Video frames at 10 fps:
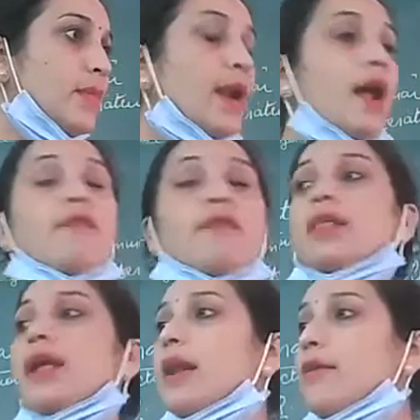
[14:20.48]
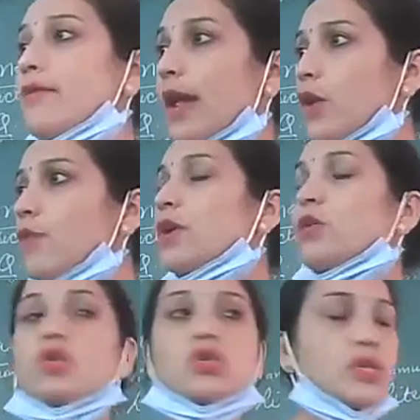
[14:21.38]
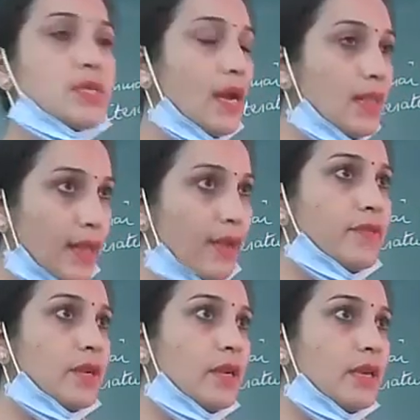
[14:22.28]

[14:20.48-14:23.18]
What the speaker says: And after that, if any of the questions are left,